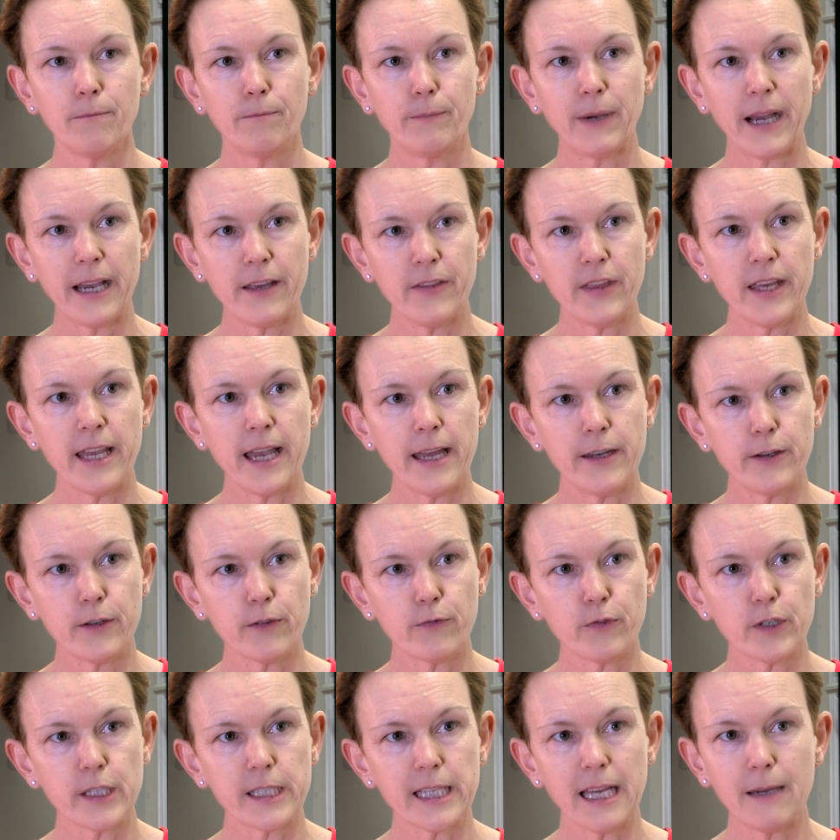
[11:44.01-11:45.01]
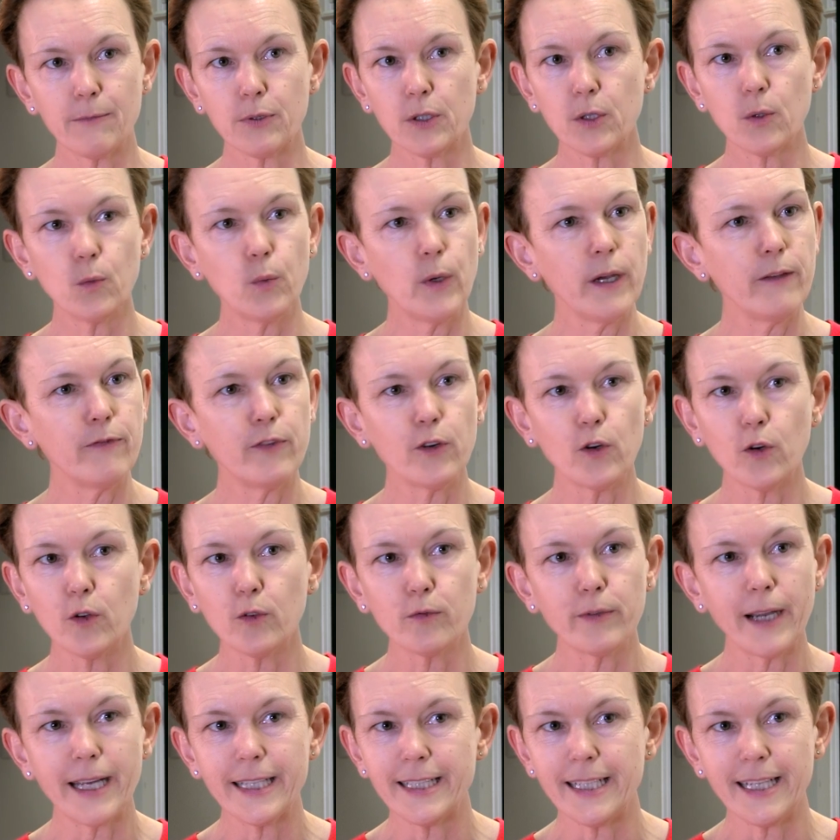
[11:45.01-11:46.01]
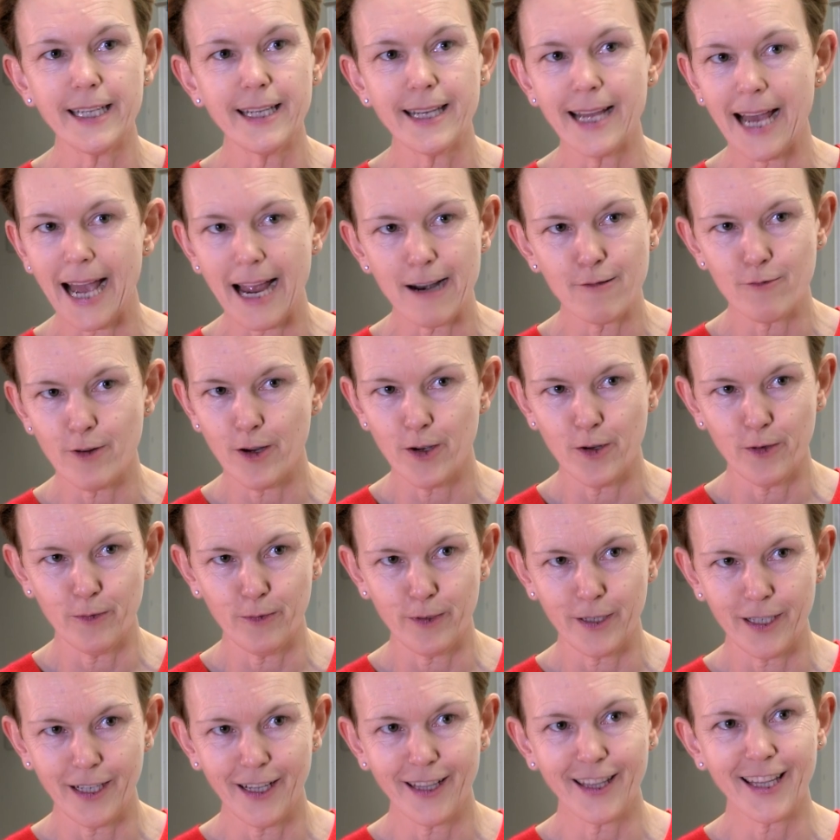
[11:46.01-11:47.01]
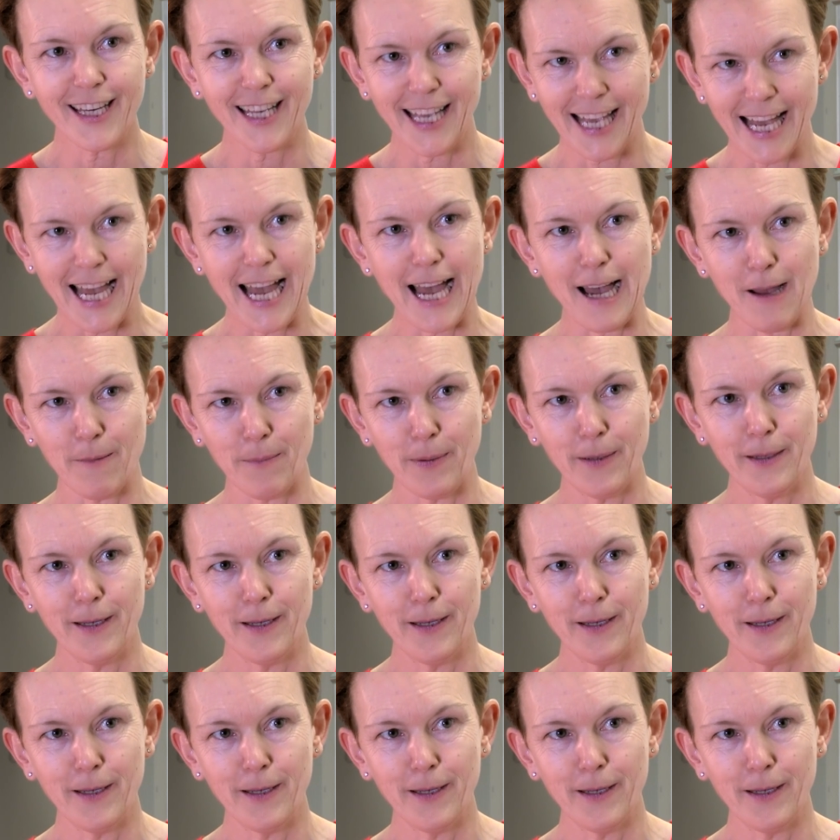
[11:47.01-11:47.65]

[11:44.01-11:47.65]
By the end of reception, we've already narrowed the gap.